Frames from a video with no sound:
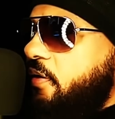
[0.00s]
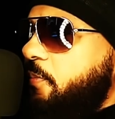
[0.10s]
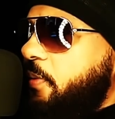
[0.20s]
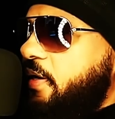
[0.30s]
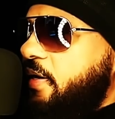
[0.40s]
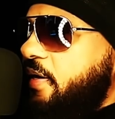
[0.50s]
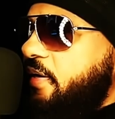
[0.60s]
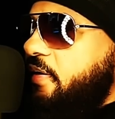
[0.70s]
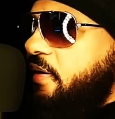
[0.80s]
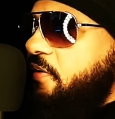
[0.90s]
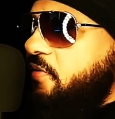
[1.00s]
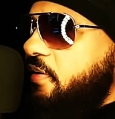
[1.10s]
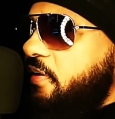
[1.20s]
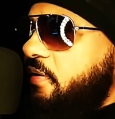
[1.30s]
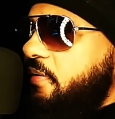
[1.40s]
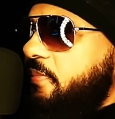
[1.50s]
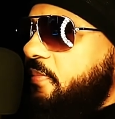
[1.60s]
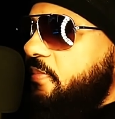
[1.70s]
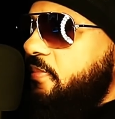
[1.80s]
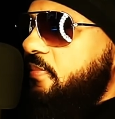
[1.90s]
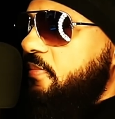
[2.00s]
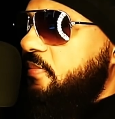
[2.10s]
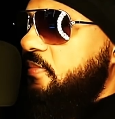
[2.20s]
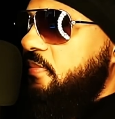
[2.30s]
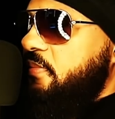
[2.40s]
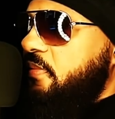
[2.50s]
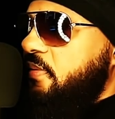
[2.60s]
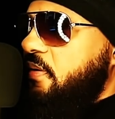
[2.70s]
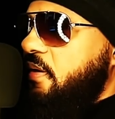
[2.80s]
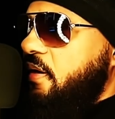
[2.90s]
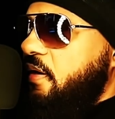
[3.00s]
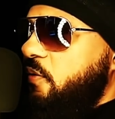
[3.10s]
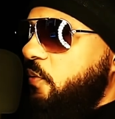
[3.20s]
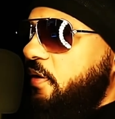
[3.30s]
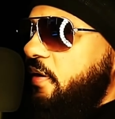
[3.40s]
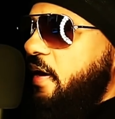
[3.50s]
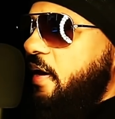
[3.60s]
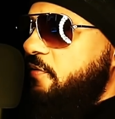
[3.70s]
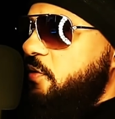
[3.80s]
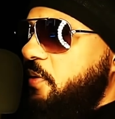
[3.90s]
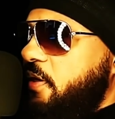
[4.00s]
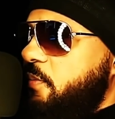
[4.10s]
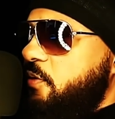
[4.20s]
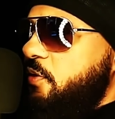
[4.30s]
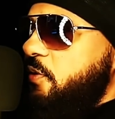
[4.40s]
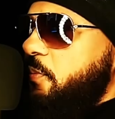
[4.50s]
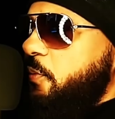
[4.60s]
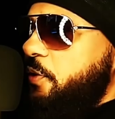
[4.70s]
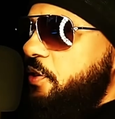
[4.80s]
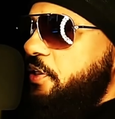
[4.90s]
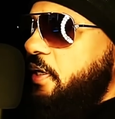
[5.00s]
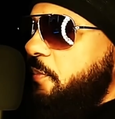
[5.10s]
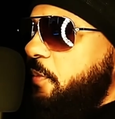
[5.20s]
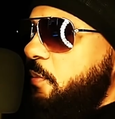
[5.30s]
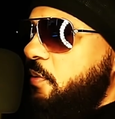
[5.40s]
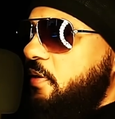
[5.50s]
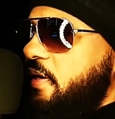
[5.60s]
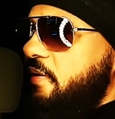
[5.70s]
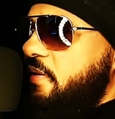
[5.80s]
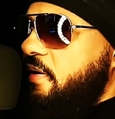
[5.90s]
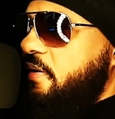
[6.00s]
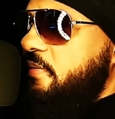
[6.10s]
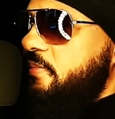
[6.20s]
it applied evenly. And we have to be able to appreciate people like that.